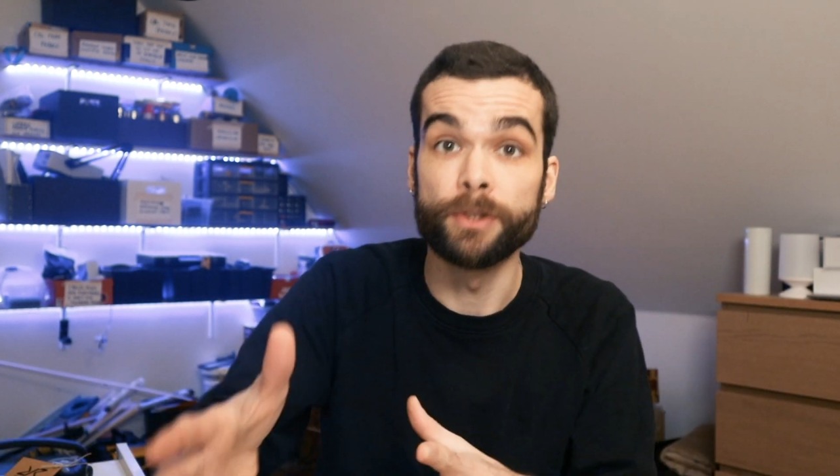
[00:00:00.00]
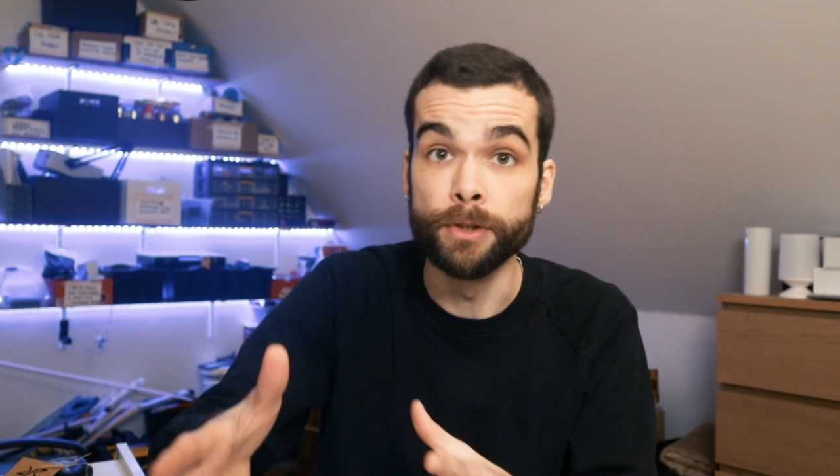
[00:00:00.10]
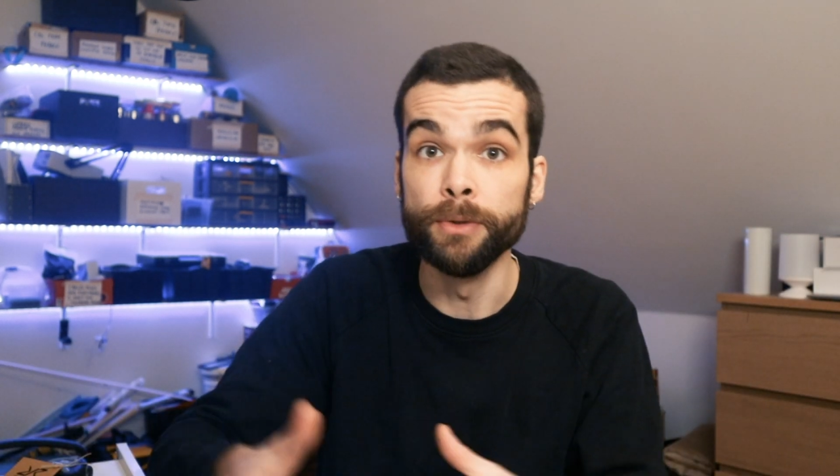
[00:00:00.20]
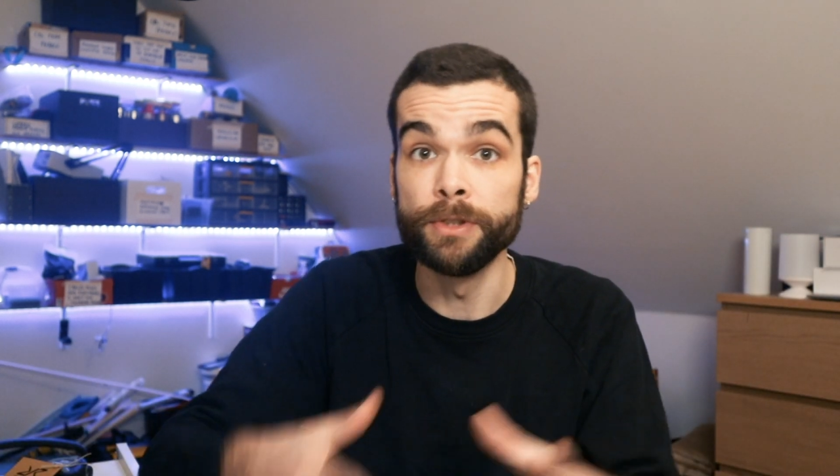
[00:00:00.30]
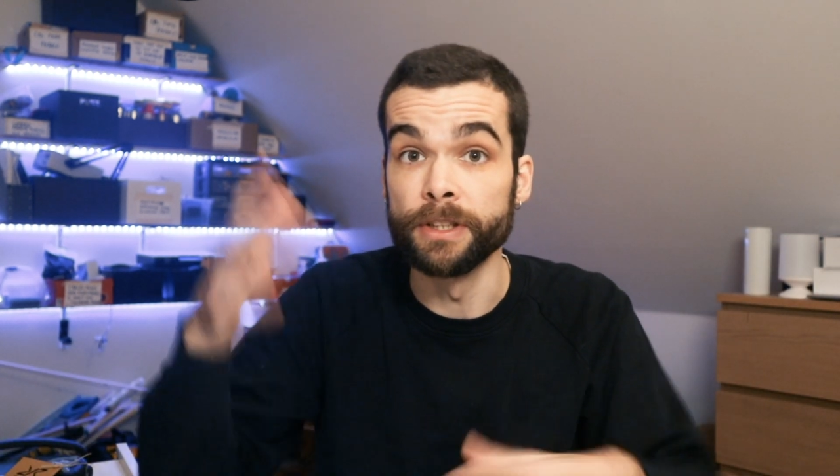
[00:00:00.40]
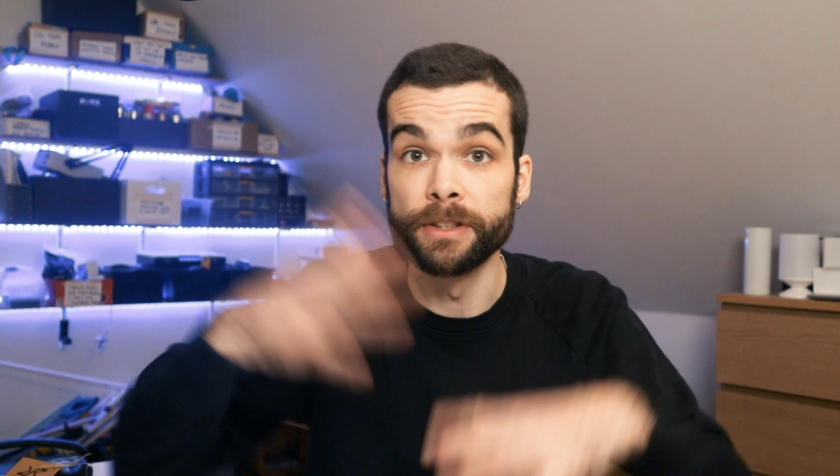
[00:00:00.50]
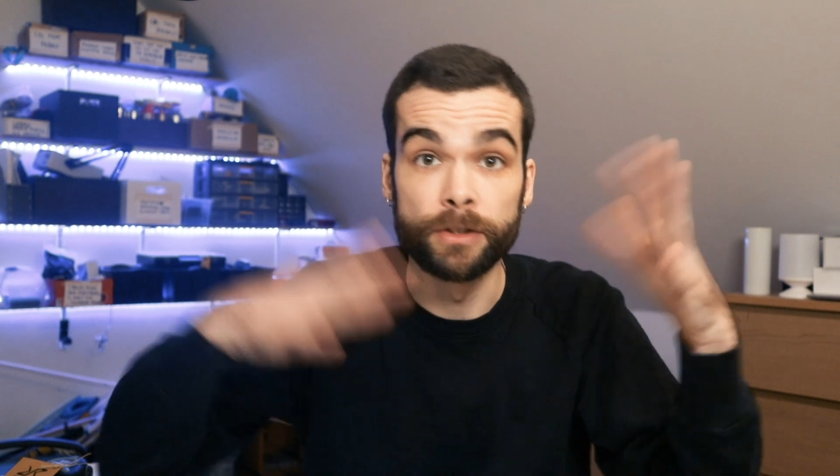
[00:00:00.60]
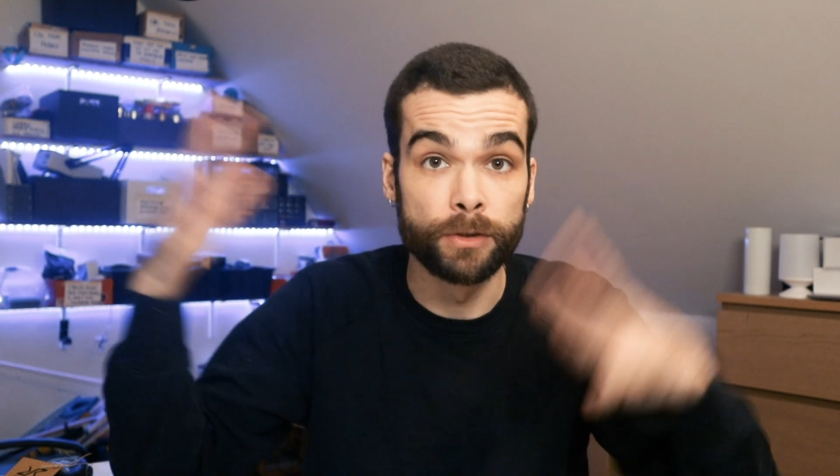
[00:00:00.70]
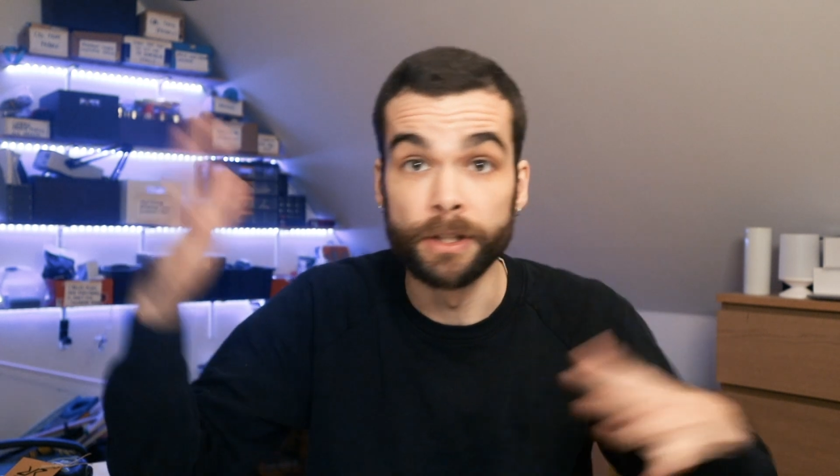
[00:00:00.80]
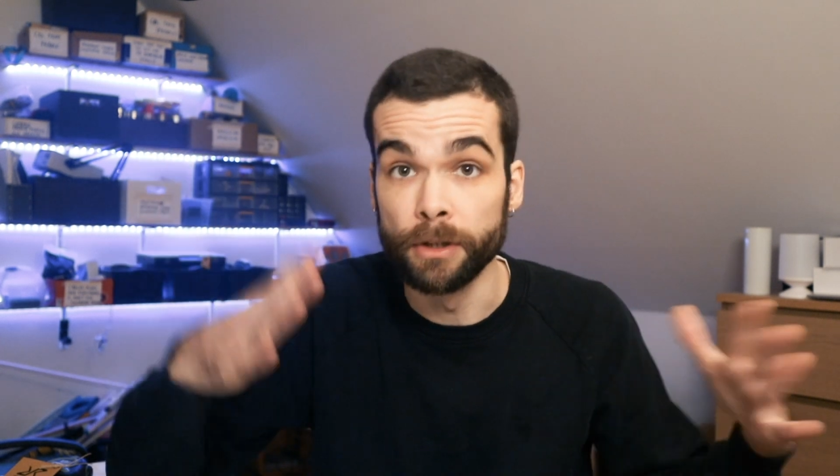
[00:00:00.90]
to use it
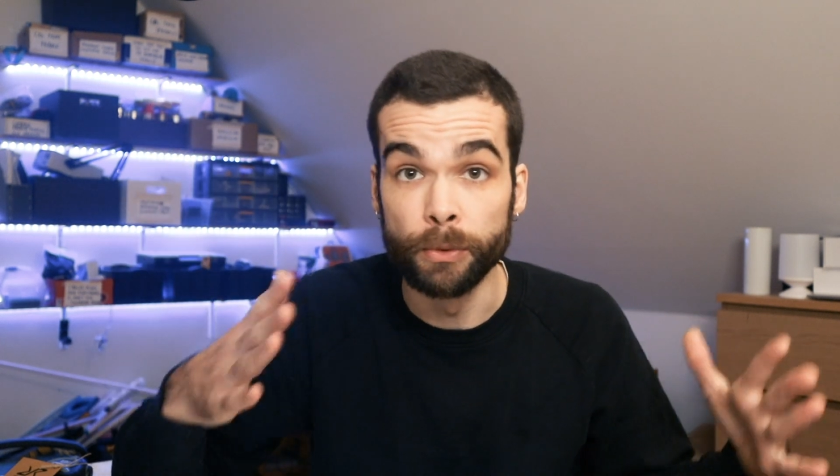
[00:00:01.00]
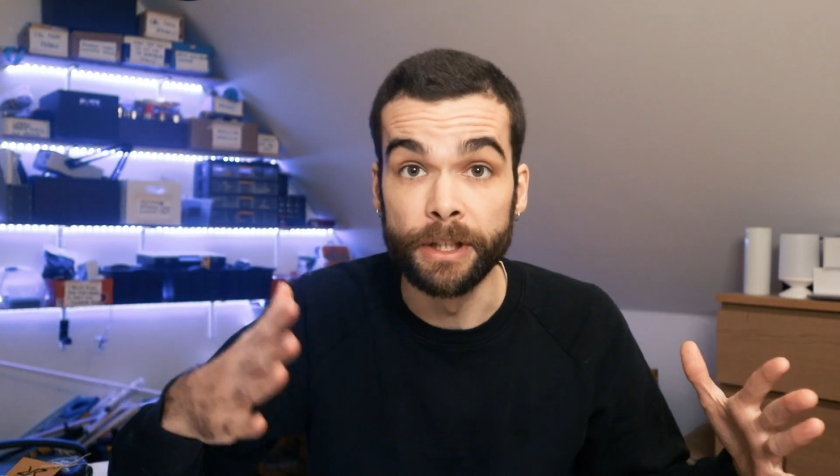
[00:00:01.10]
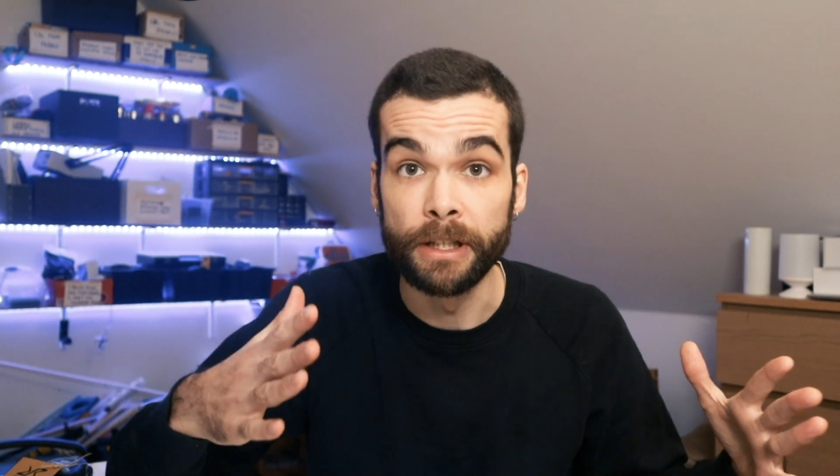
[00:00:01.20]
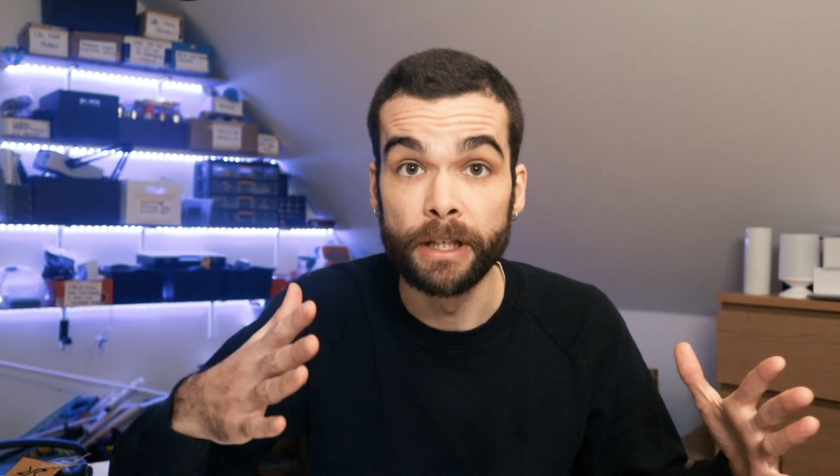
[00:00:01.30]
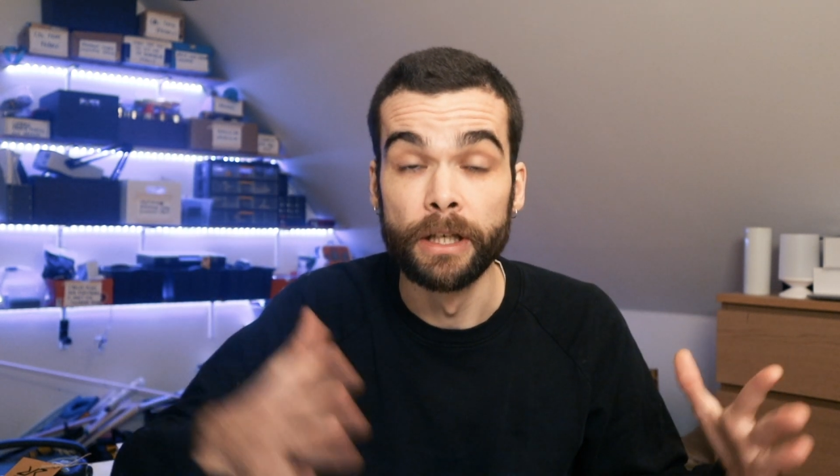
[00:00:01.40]
during your week.